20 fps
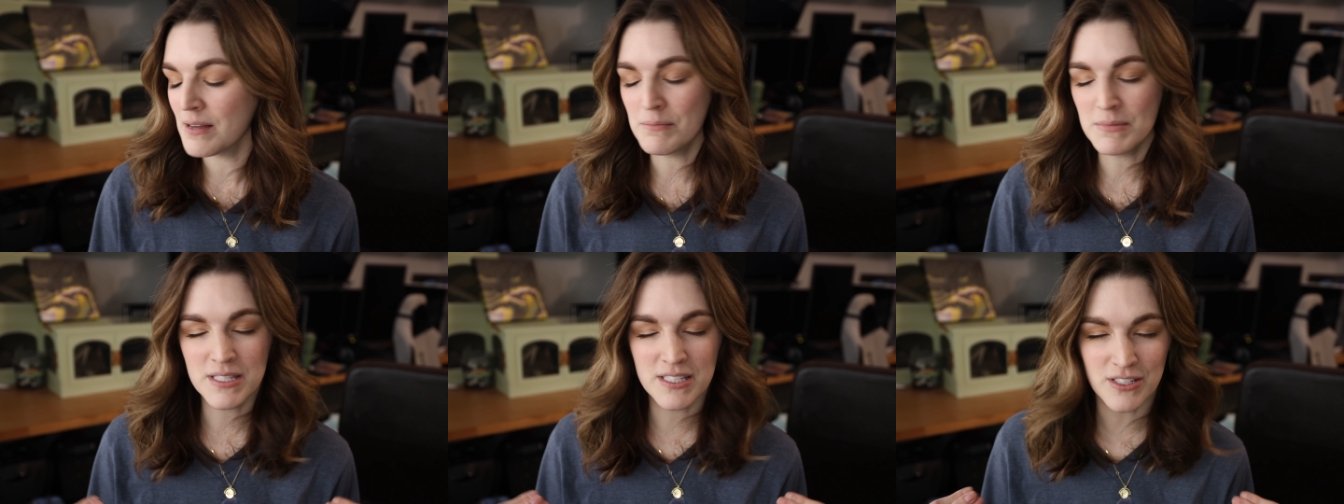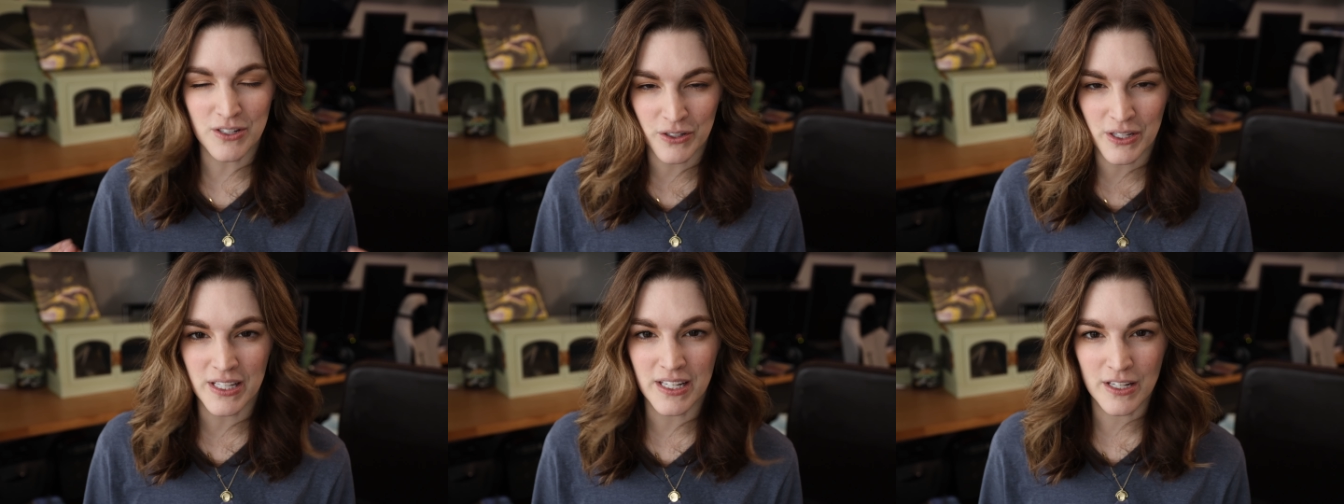I'm
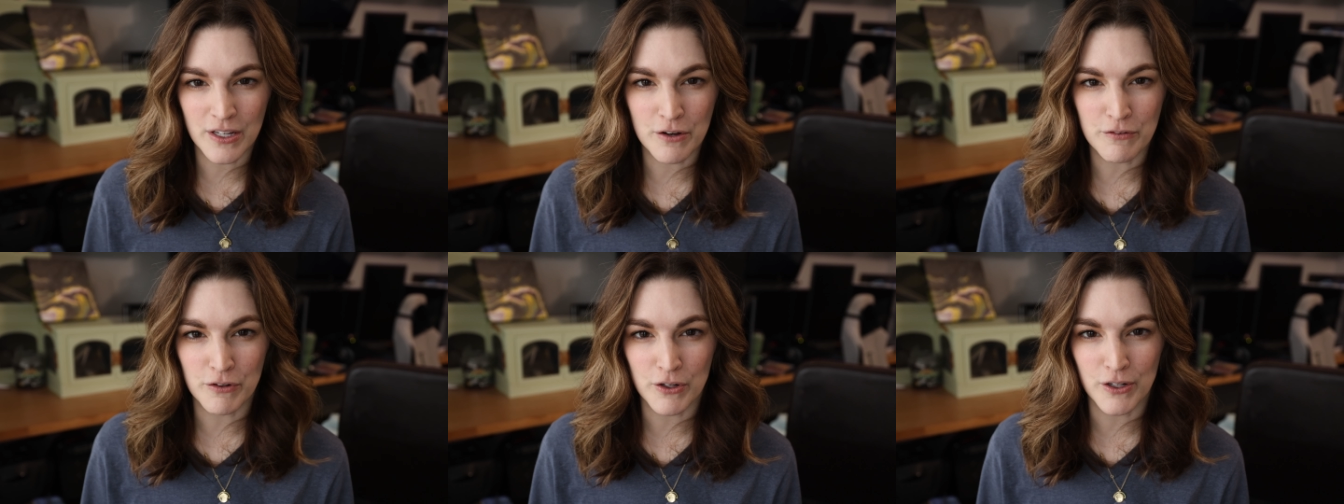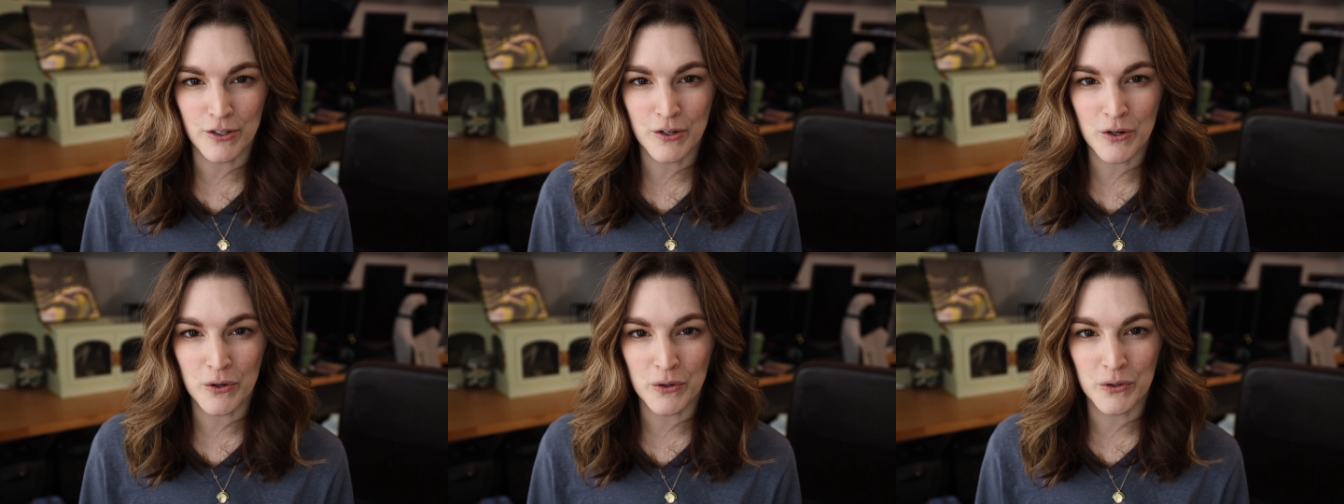still getting
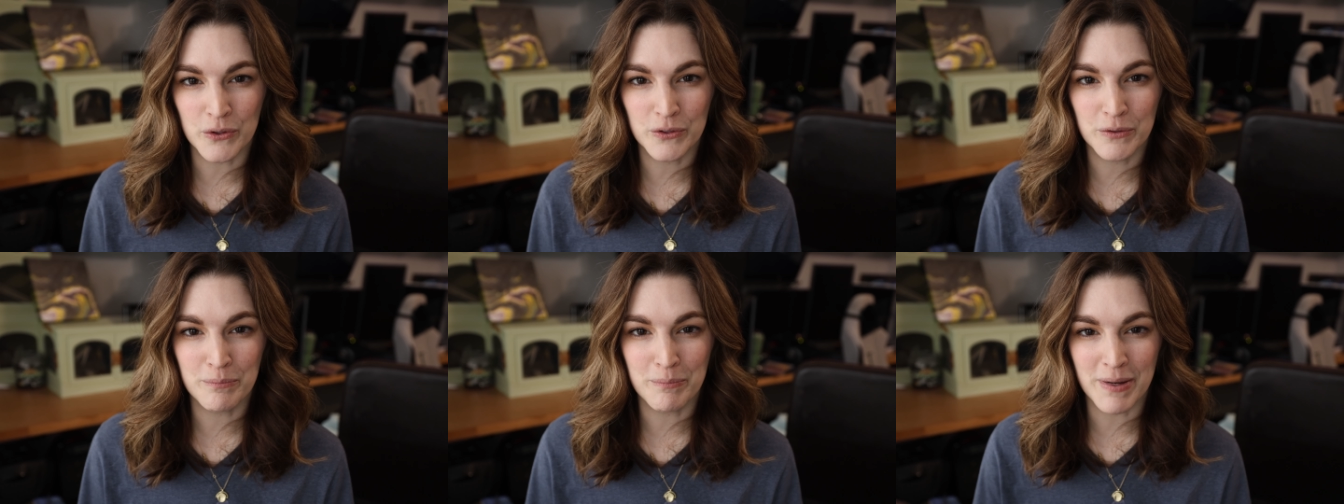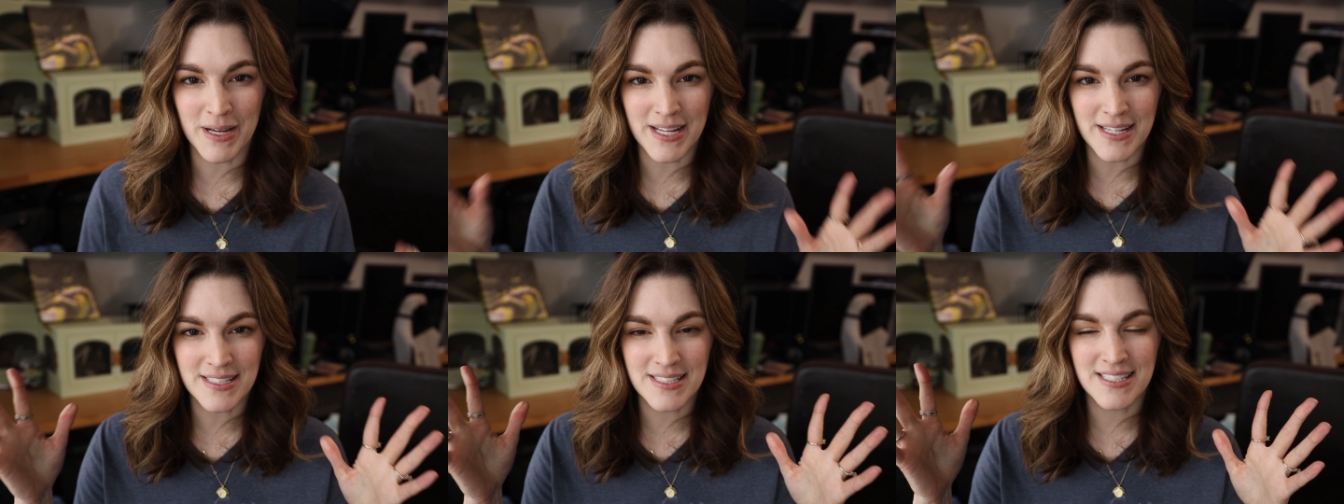over a cold,
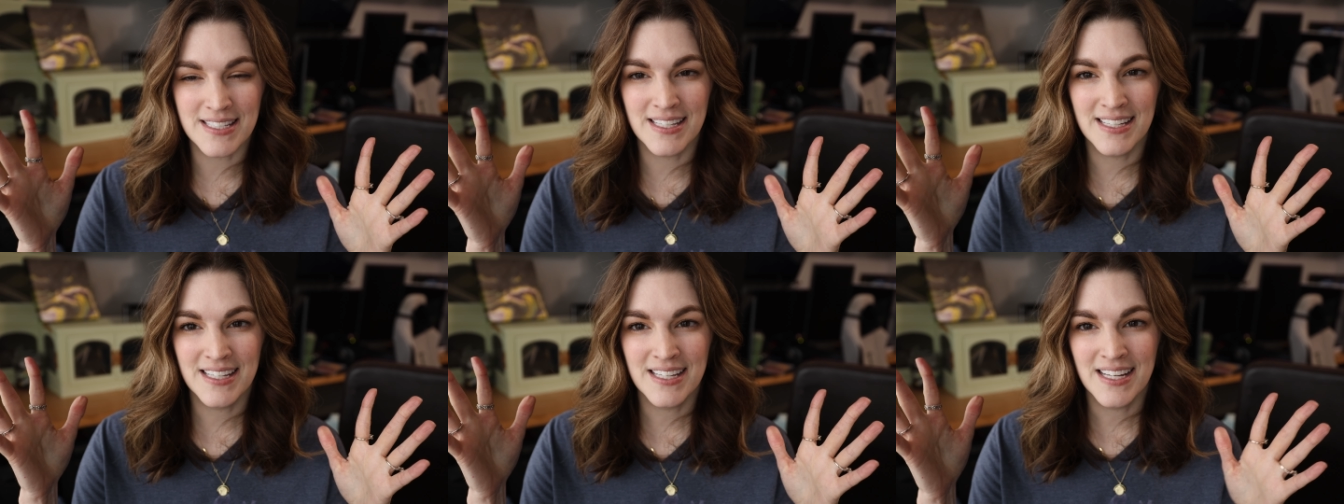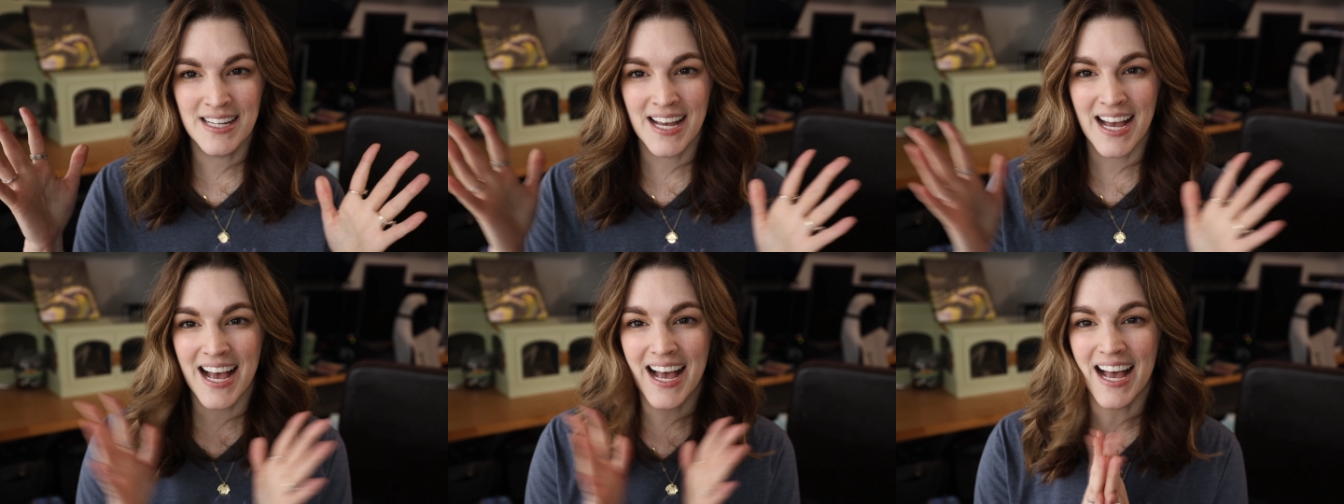but
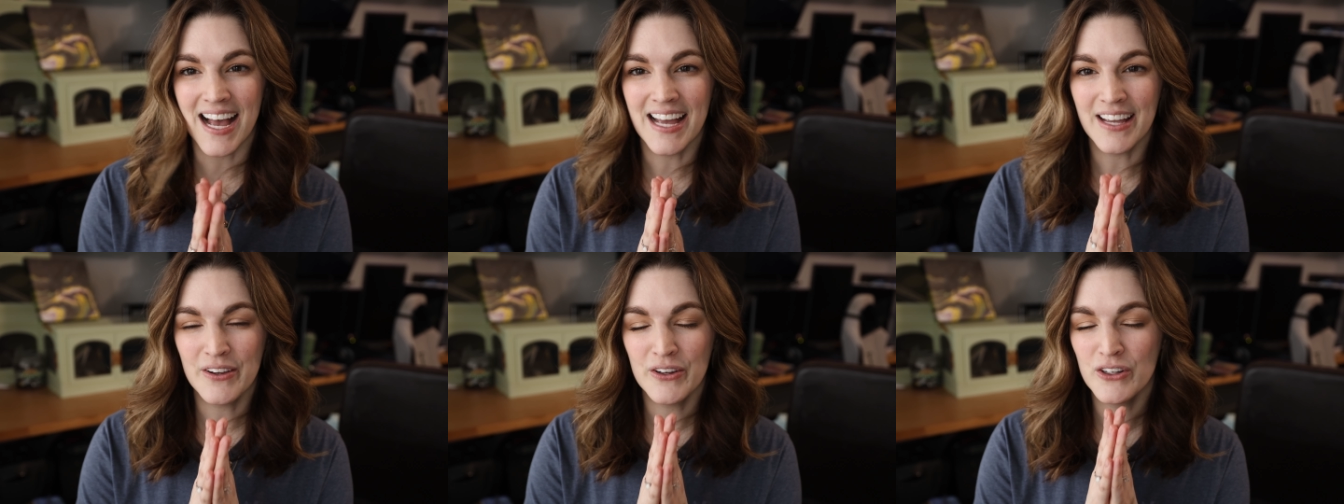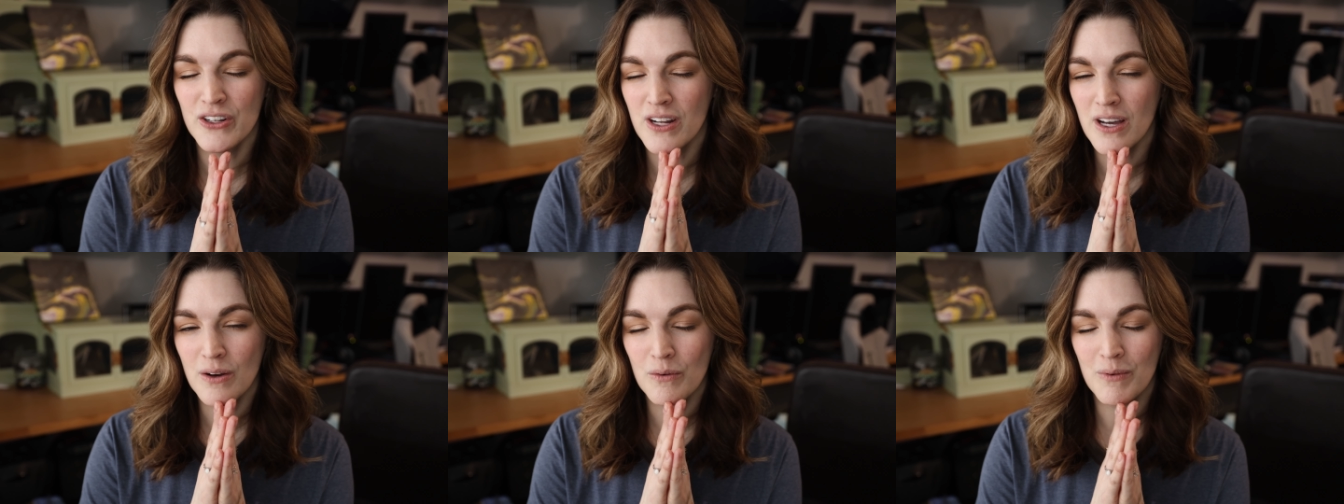I
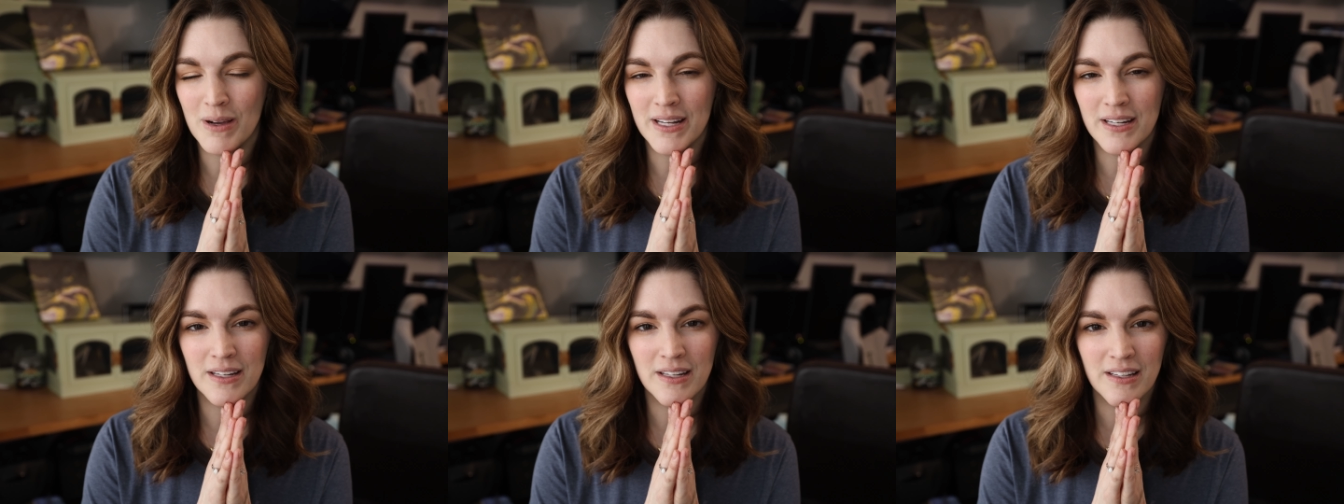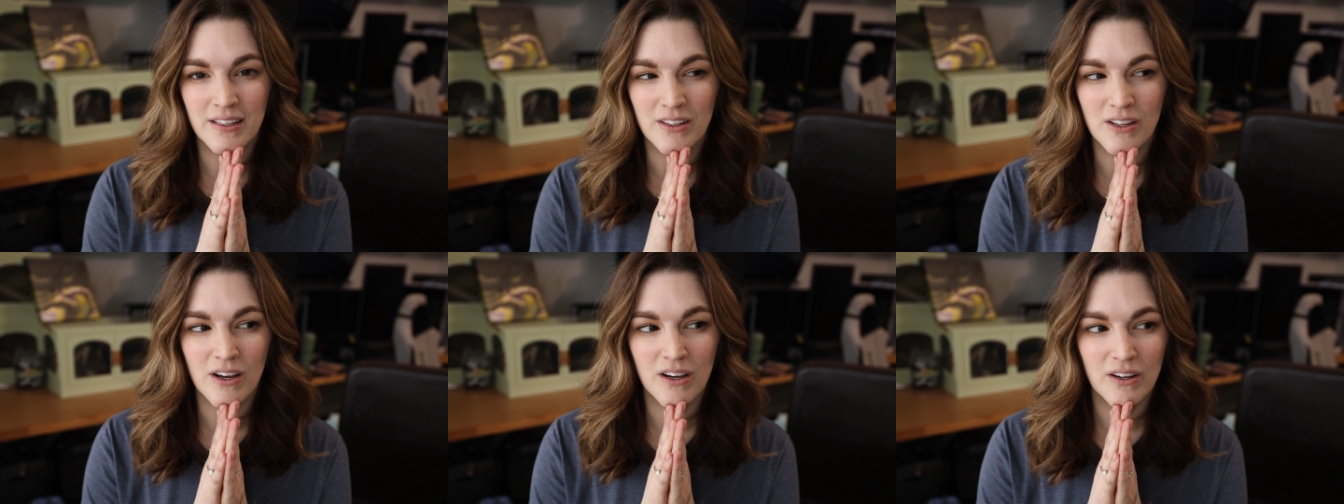could not wait
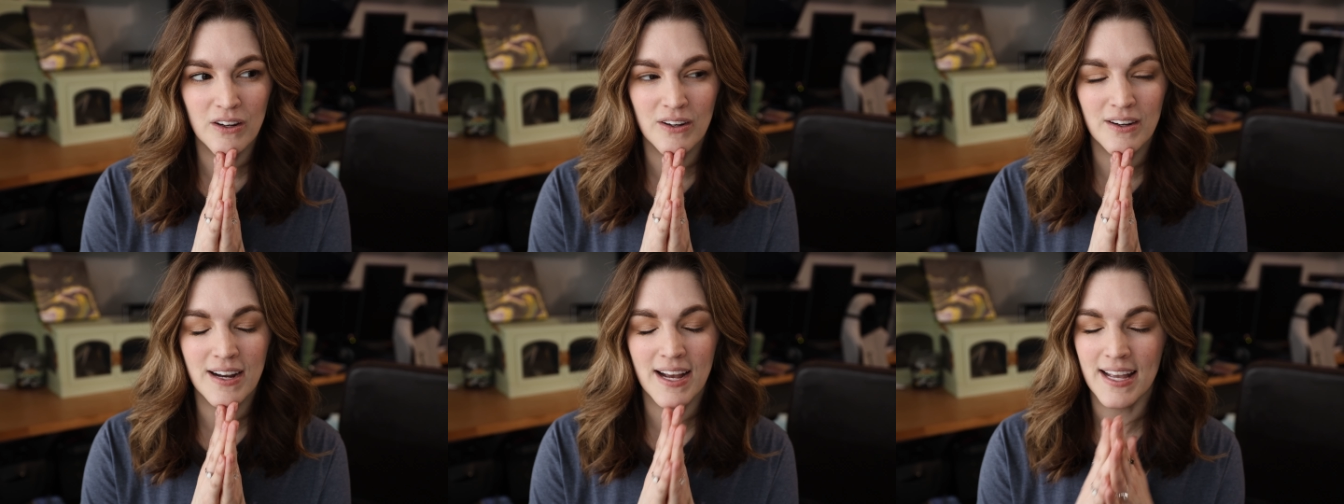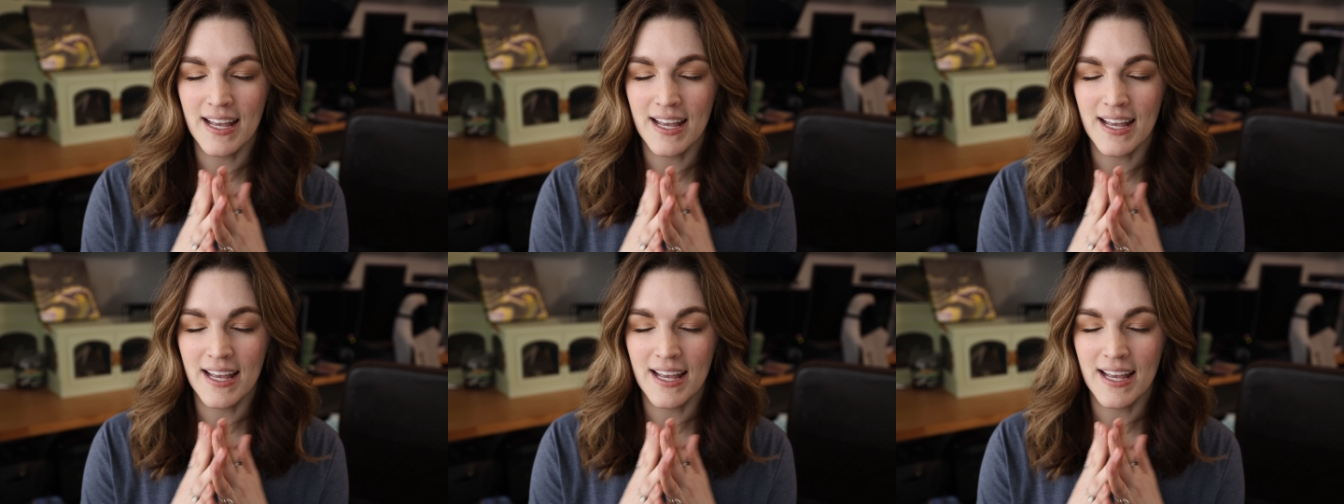any longer.